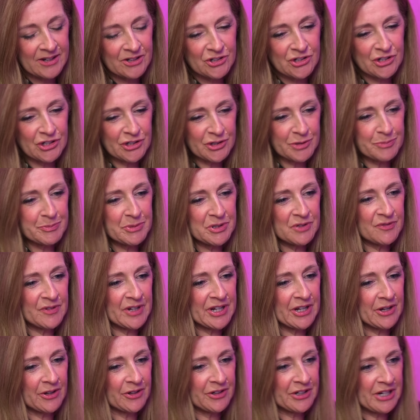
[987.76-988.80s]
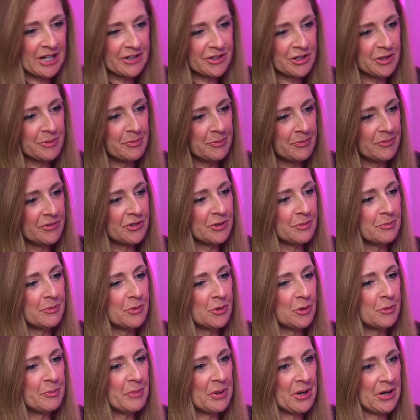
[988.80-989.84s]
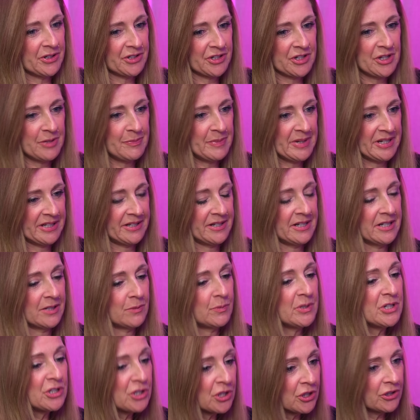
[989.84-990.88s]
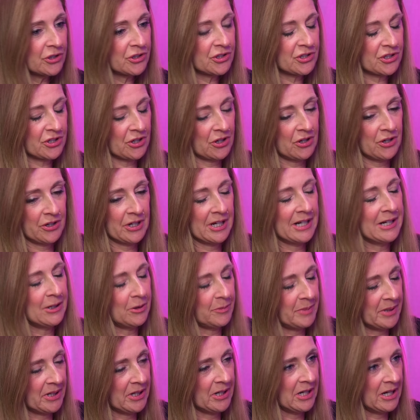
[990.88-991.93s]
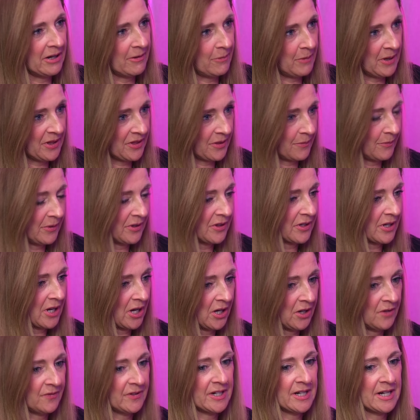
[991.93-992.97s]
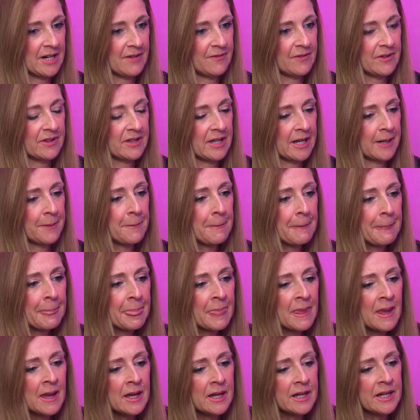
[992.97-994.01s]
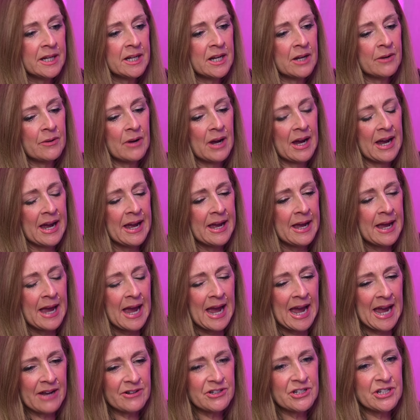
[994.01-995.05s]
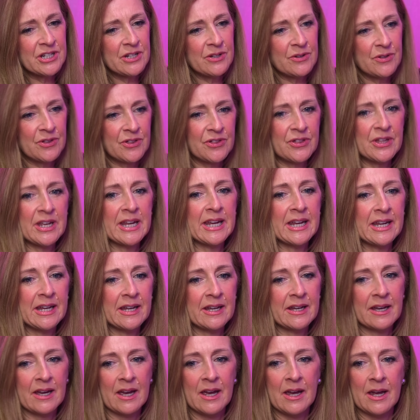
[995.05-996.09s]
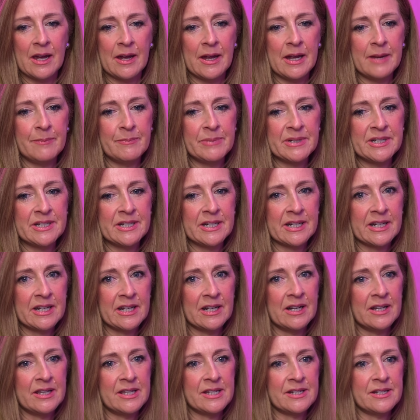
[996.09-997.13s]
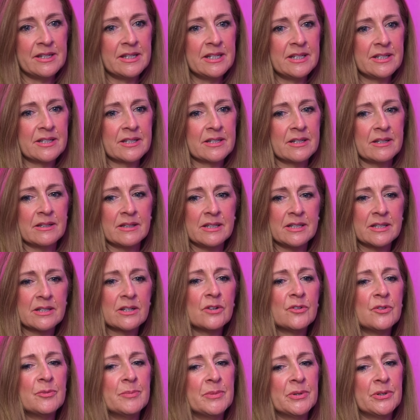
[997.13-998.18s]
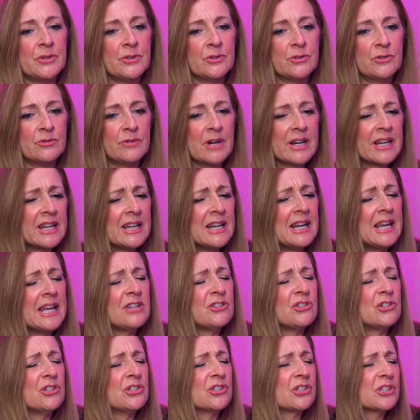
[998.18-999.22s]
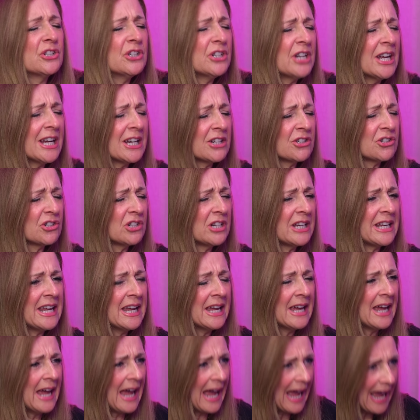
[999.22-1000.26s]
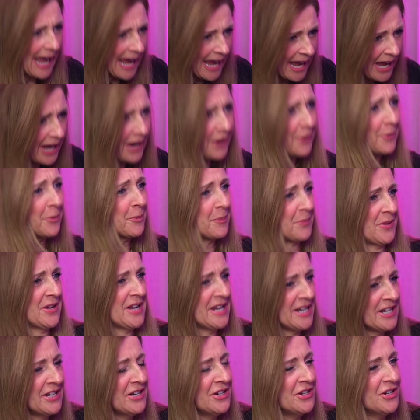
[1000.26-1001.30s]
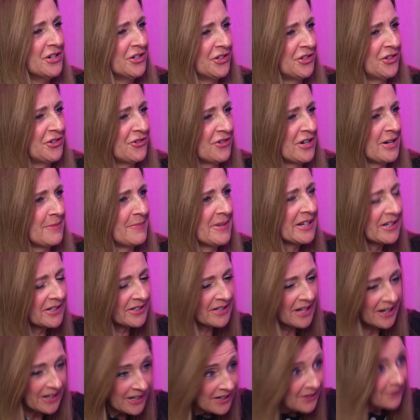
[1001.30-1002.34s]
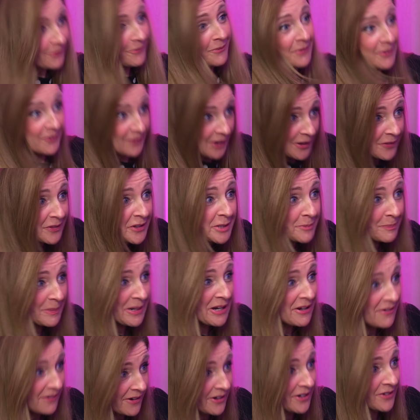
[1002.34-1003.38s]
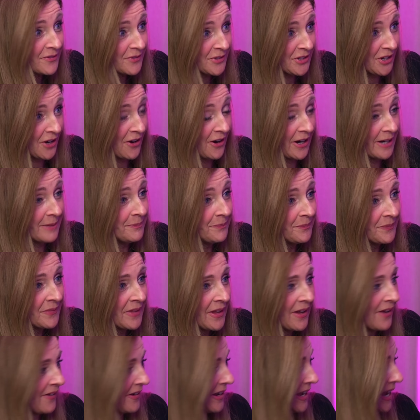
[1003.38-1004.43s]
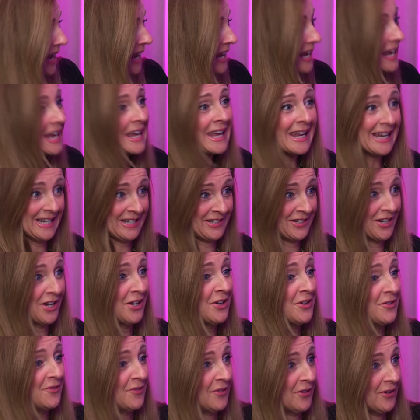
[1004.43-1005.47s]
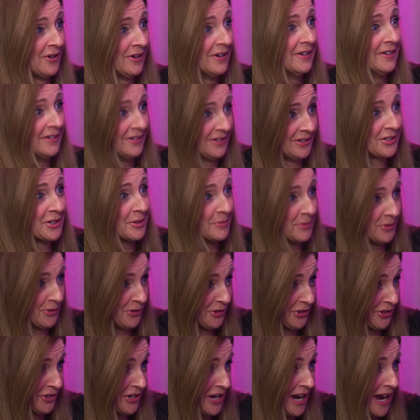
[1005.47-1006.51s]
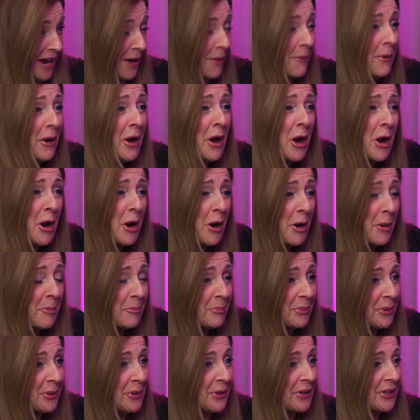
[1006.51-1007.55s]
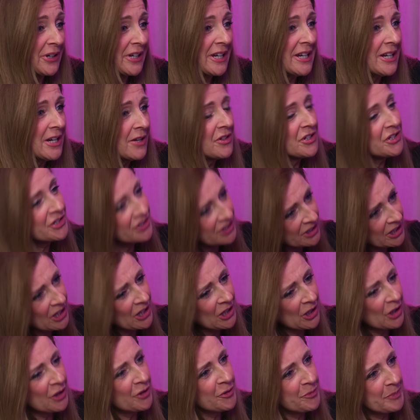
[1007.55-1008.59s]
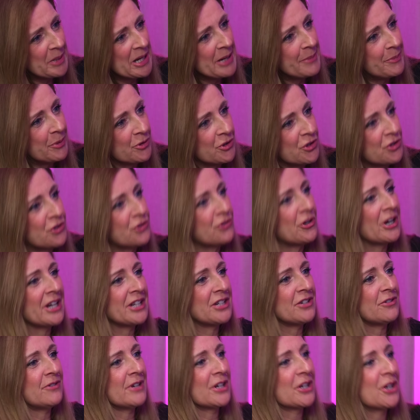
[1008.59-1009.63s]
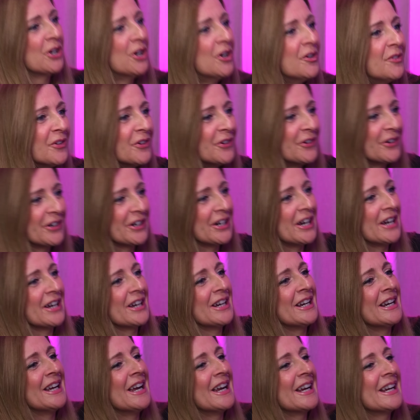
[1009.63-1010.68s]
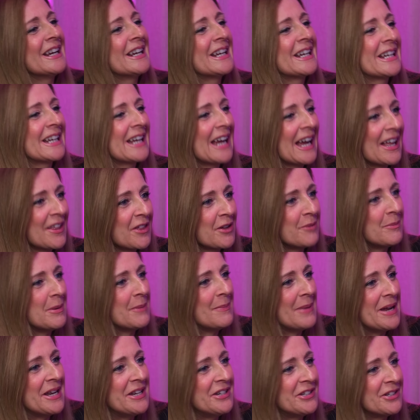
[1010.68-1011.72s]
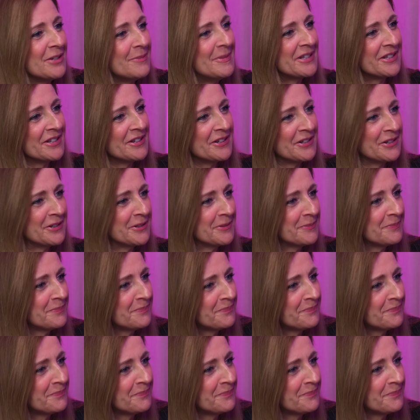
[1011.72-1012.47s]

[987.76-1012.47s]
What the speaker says: Just moving on now to more parts of the business. We touched on a little bit earlier with COVID and everything. How do you think, in particular, that this government or regulations could actually help the industry? Because we've had this period of time, okay, it's over so much now, but, there's still a lot of people just trying to recover and gather momentum, isn't there?